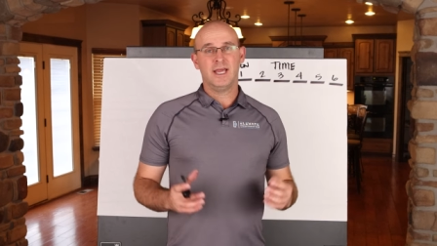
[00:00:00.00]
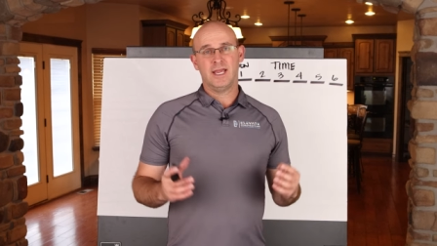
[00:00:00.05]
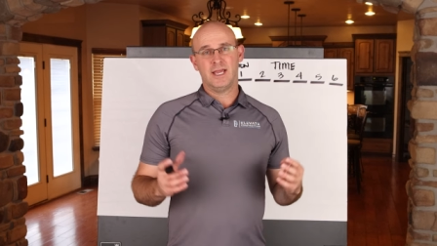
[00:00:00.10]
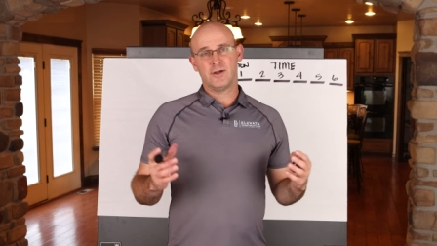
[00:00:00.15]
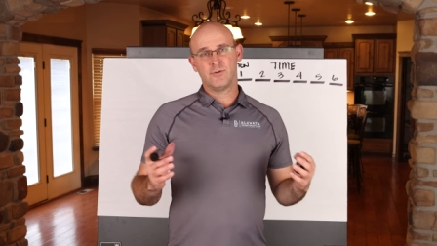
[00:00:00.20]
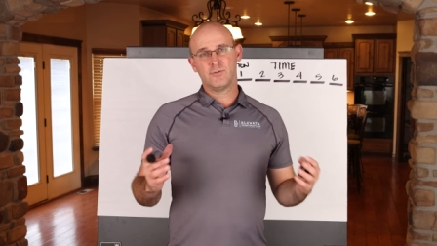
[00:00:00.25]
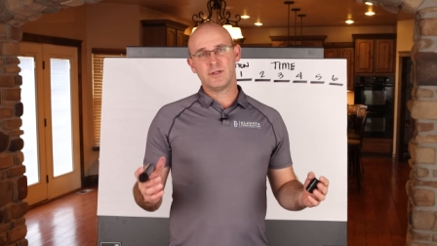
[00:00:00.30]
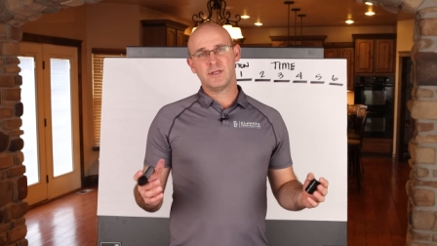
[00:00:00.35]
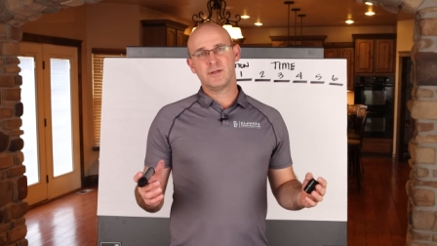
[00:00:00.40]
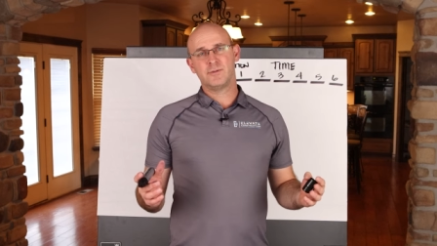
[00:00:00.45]

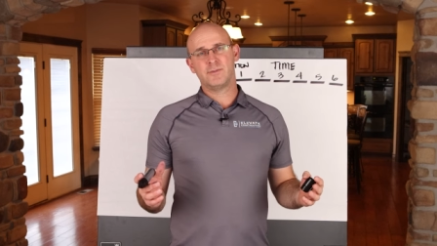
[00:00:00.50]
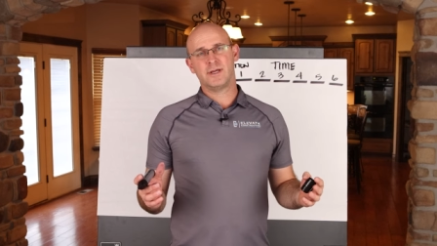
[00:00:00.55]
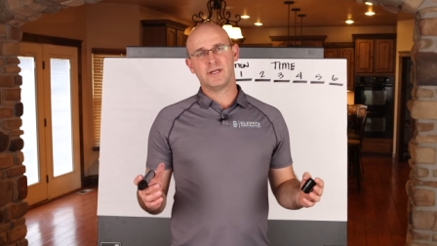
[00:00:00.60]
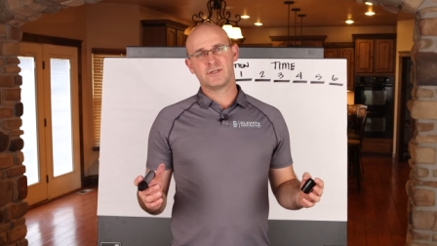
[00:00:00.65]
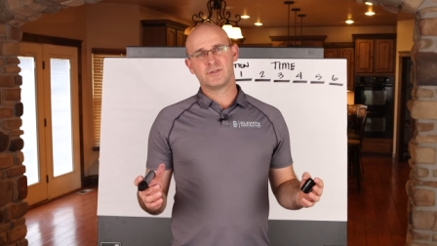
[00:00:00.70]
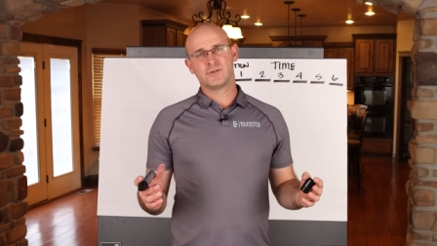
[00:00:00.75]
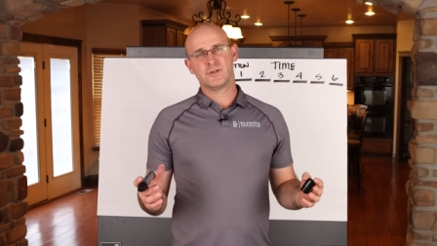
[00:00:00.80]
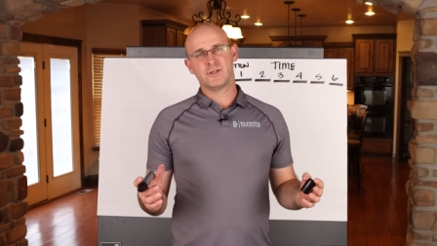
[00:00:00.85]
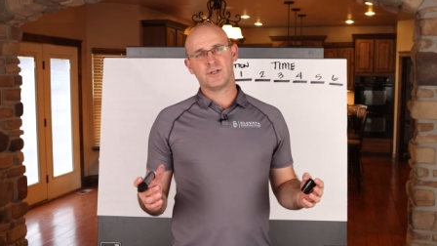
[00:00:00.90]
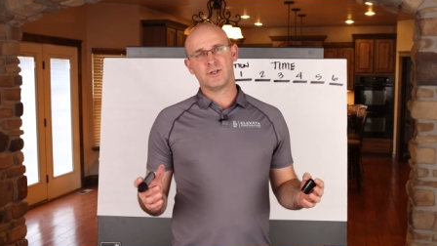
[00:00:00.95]
and really make
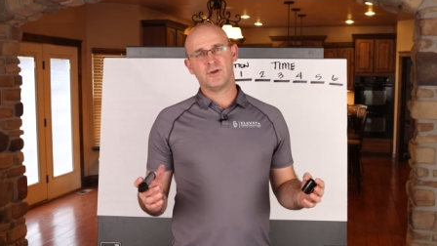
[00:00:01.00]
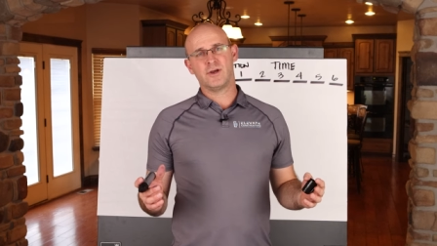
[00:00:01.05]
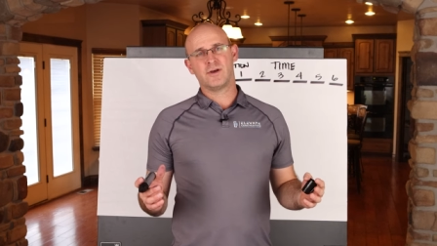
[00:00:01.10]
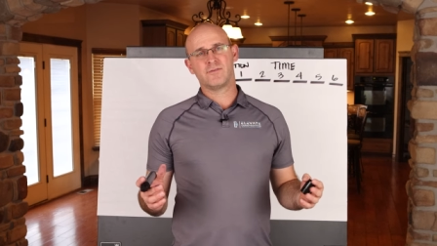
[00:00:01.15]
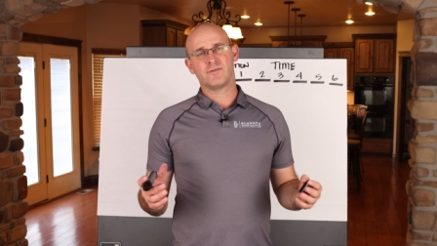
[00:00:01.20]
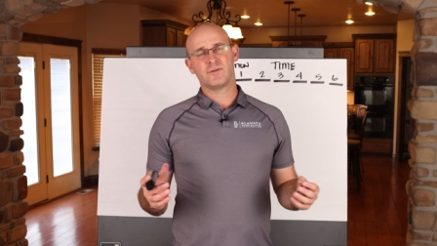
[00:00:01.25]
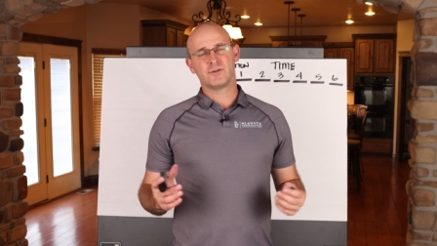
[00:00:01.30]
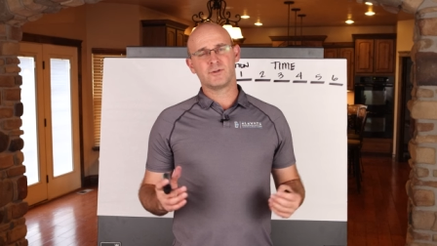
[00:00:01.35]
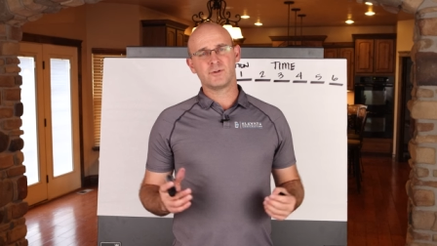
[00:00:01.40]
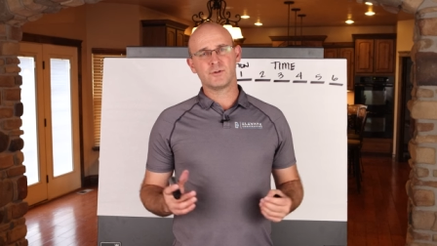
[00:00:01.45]
sure that you
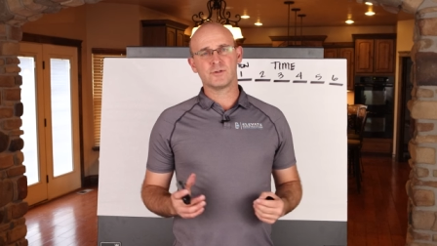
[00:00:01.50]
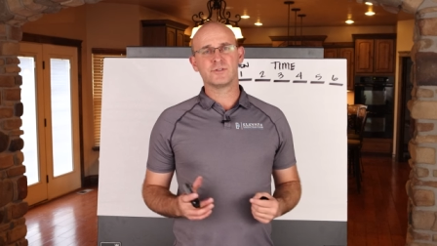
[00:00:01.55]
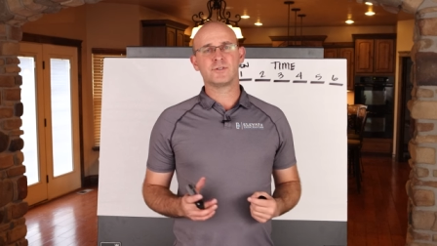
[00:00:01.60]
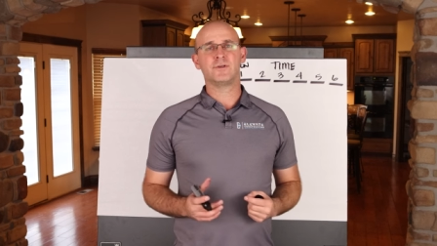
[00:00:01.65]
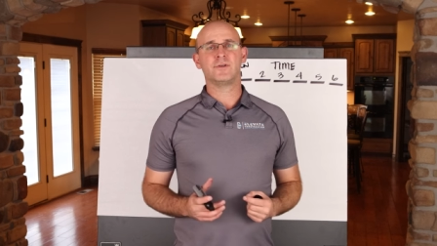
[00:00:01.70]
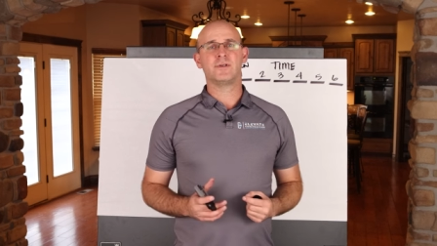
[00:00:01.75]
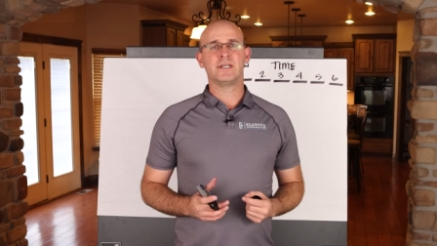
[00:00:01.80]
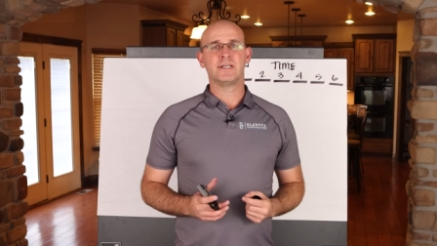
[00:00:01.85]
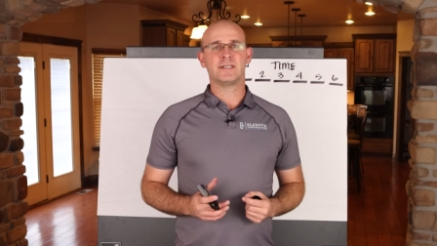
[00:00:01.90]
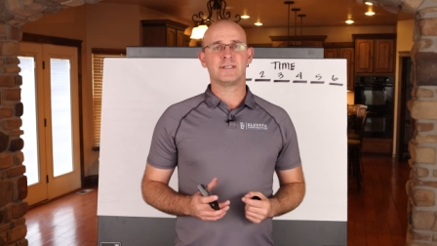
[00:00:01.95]
have the tools
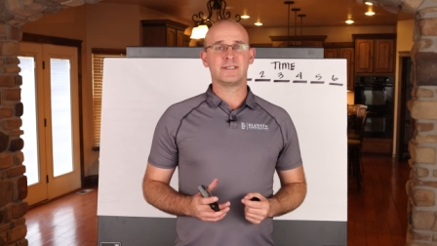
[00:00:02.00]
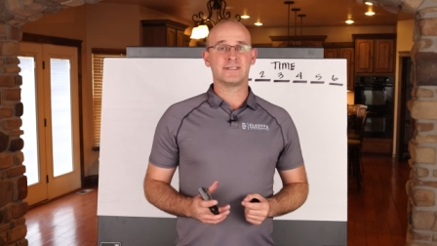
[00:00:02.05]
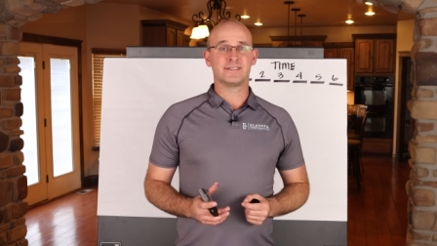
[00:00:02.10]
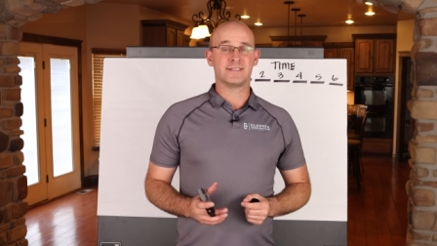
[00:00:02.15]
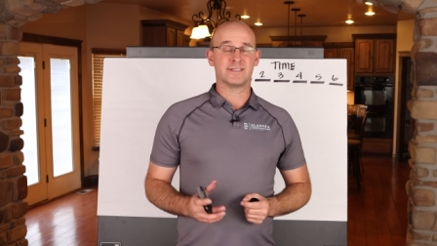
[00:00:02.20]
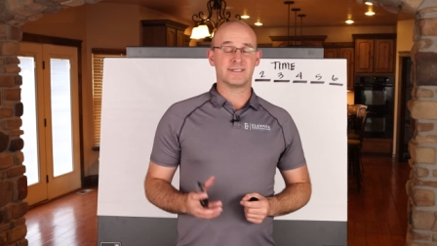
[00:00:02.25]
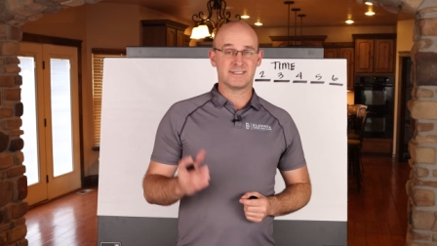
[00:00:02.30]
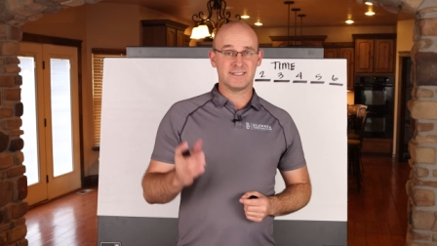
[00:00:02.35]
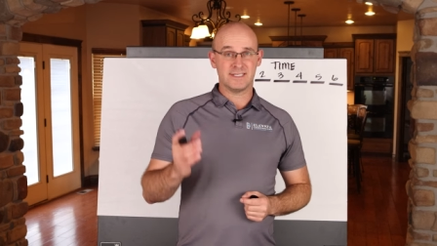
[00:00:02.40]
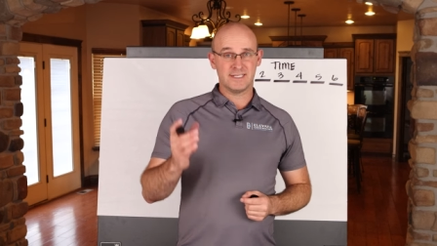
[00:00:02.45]
you need to
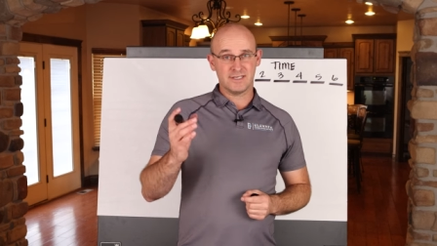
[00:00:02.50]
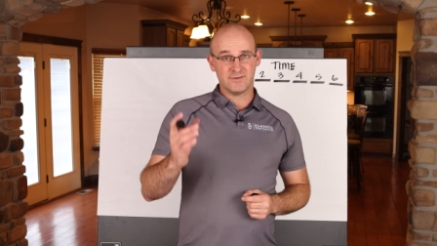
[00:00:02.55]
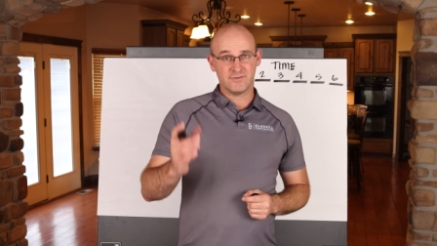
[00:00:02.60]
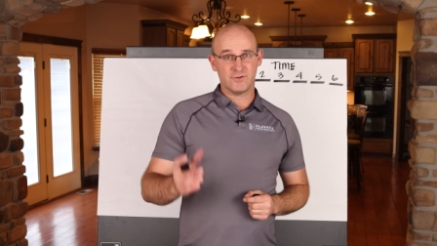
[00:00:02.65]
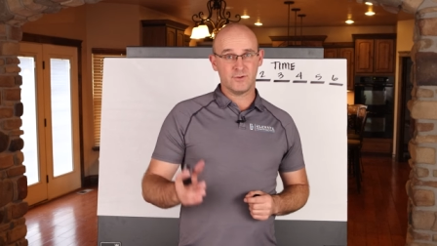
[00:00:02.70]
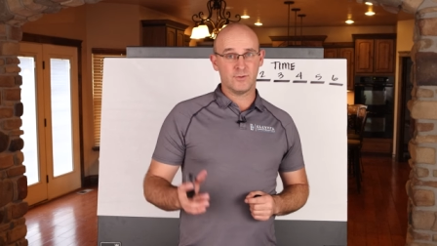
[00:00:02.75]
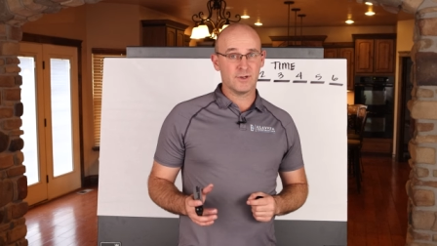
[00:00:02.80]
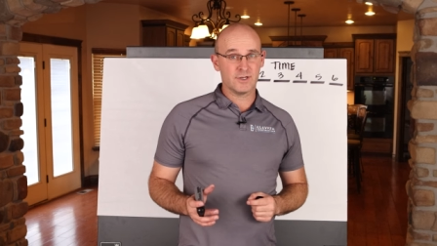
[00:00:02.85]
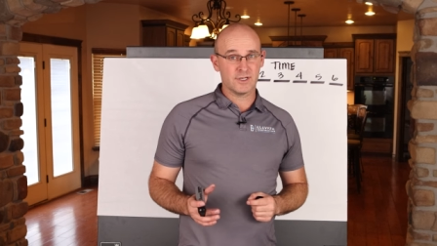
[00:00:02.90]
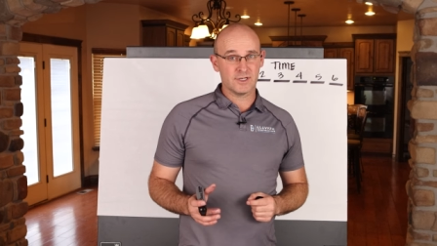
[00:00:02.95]
succeed. If
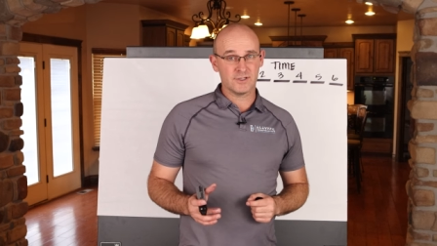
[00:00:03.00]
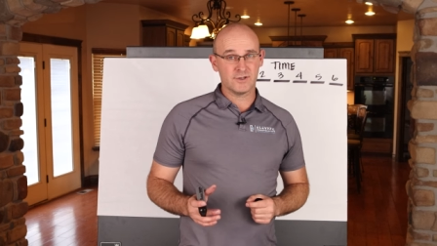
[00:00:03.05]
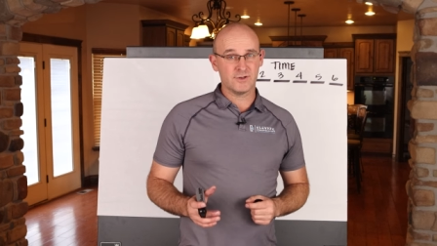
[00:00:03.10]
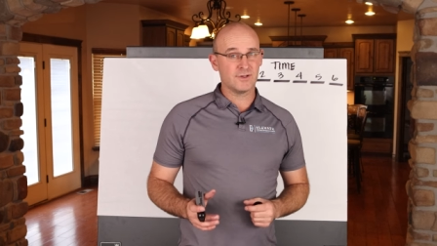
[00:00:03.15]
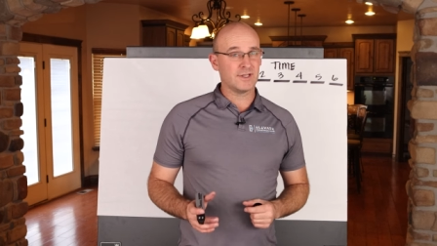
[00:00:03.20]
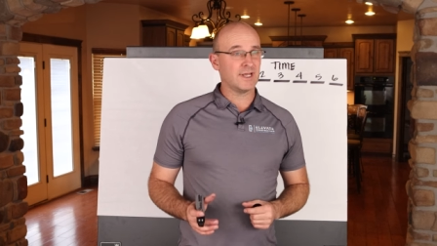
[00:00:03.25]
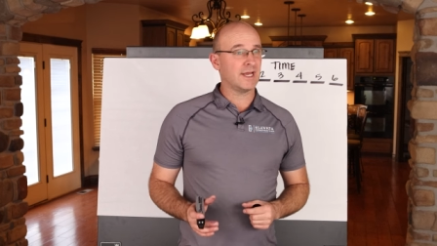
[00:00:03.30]
you want to do